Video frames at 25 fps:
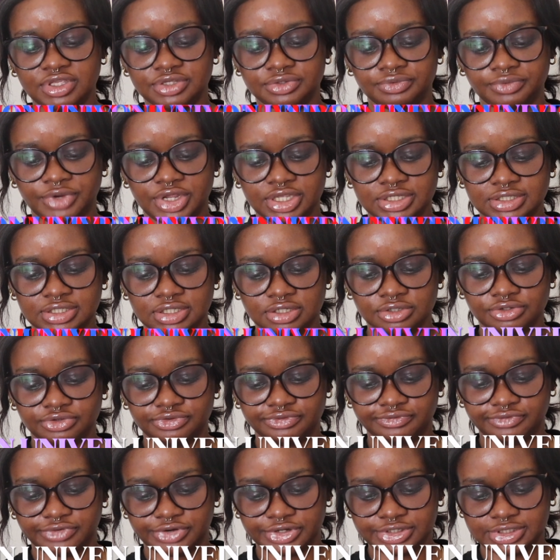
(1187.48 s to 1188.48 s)
is Rayson
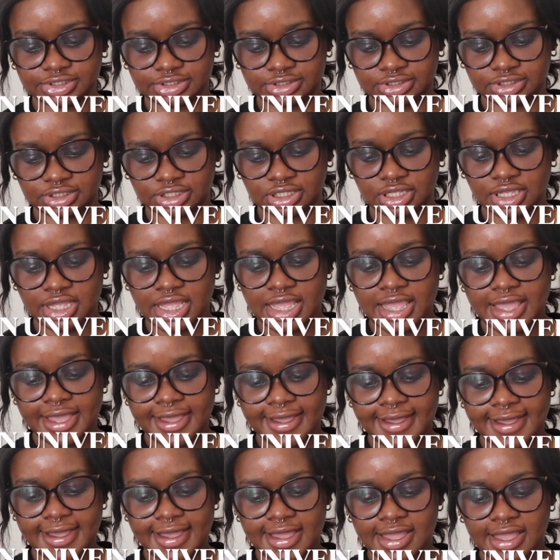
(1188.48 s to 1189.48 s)
University,
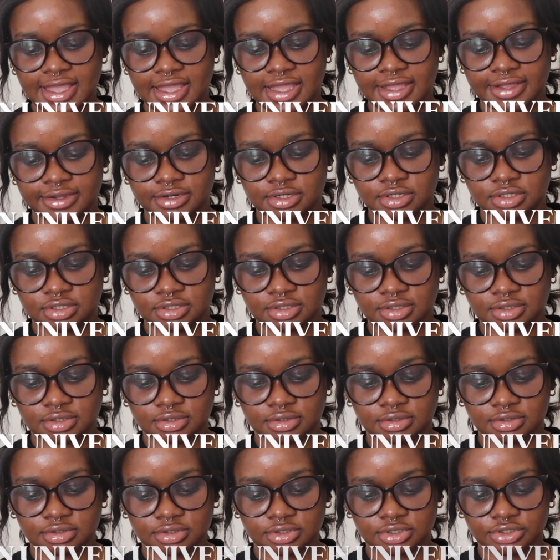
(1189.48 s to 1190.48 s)
and
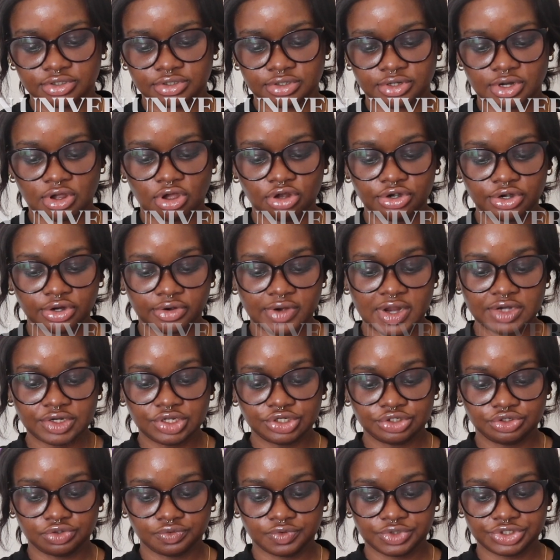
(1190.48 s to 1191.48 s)
the
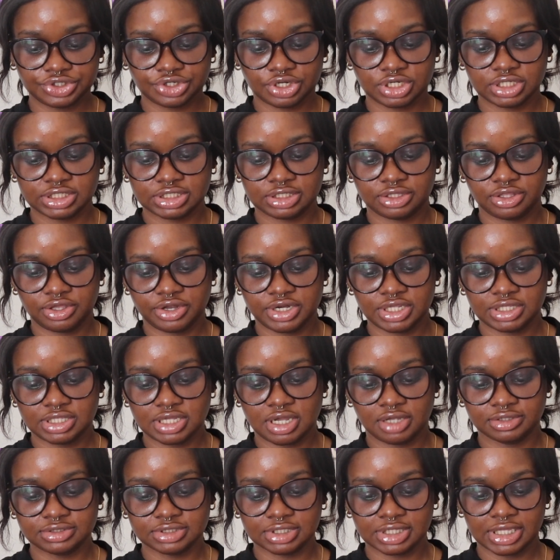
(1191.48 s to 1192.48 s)
undergraduate tuition is
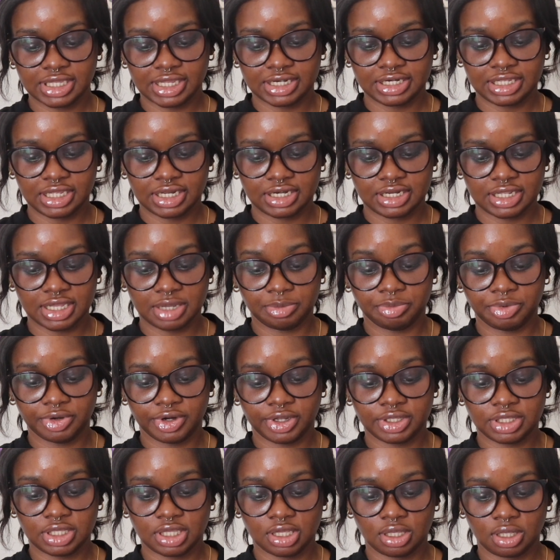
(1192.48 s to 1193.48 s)
30,000 Canadian per
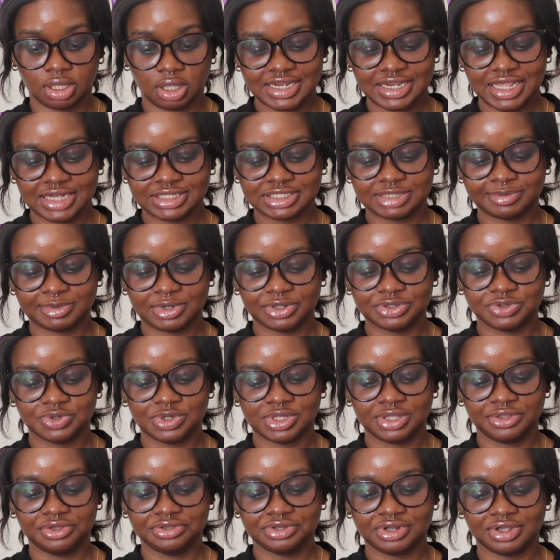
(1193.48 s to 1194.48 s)
year, and that's about
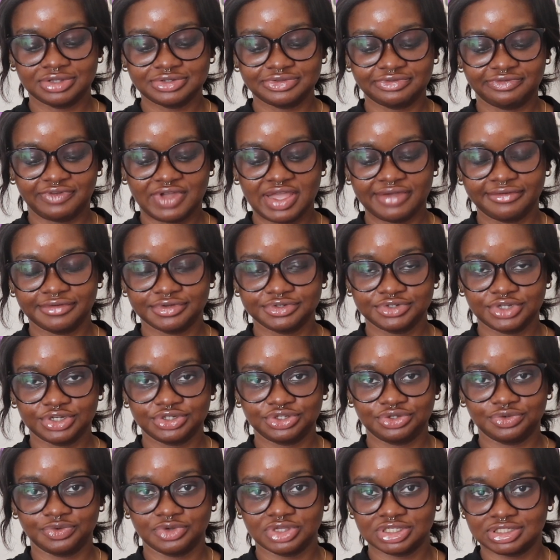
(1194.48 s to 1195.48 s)
23,500
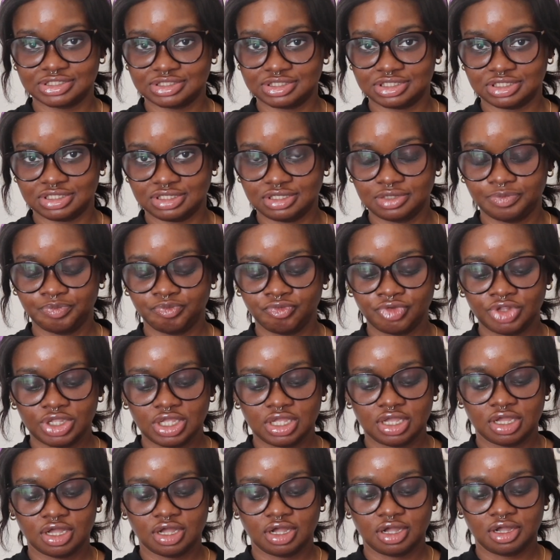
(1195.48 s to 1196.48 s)
USD
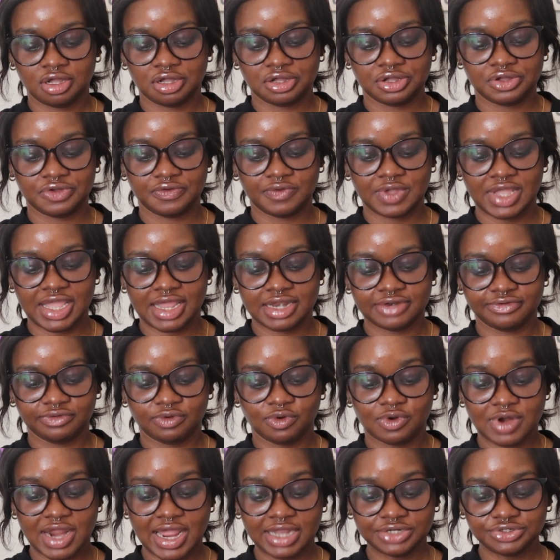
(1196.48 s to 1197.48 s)

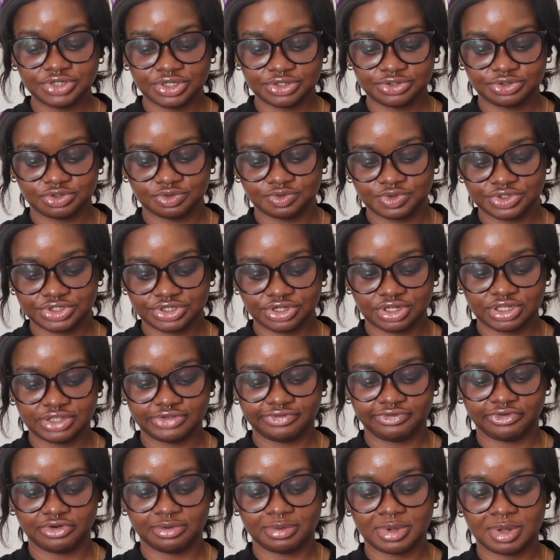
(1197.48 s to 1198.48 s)
and graduate tuition is
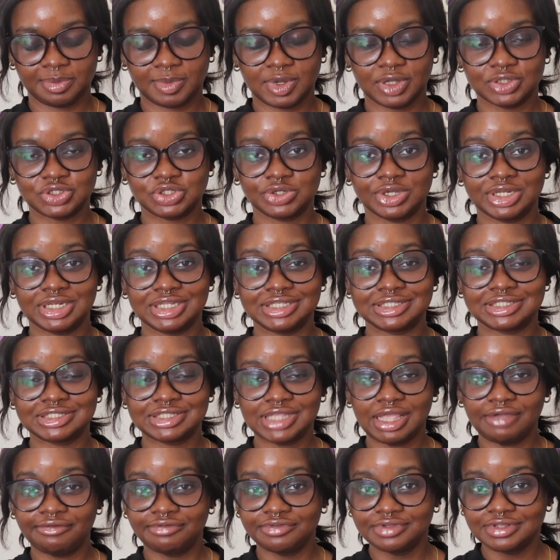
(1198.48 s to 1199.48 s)
from about
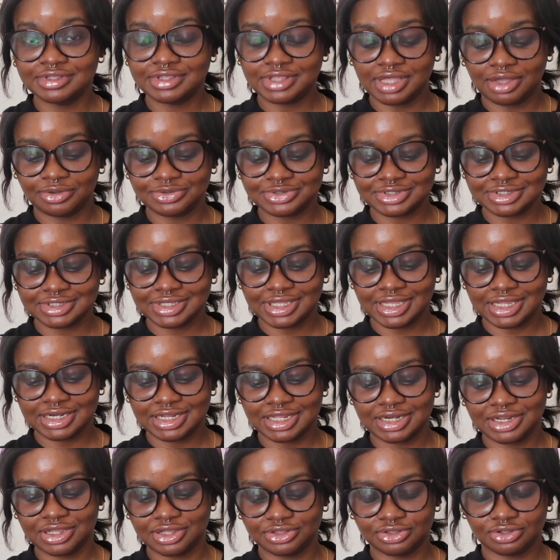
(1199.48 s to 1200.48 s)
27,000
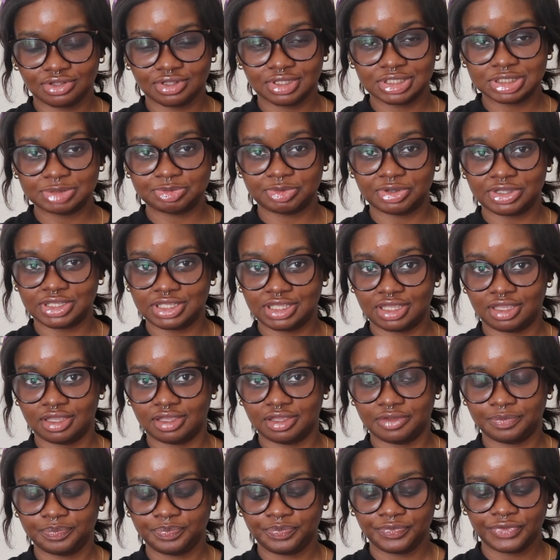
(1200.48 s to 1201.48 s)
Canadian dollars per
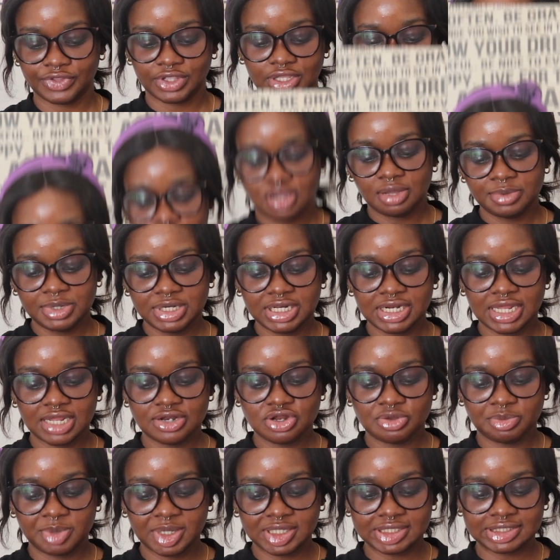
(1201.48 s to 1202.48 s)
year. Coming in at
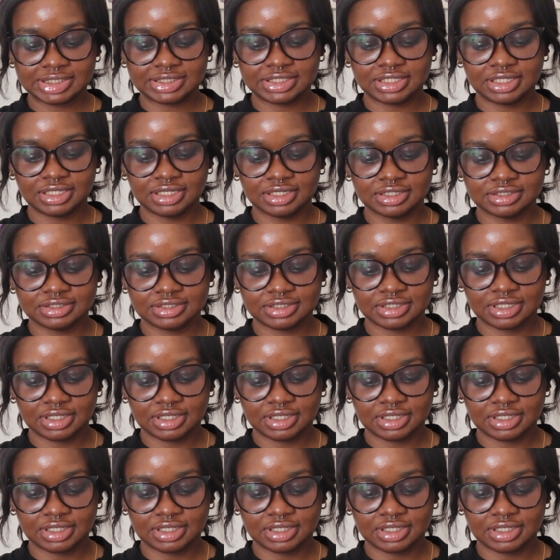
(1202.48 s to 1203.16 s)
number 6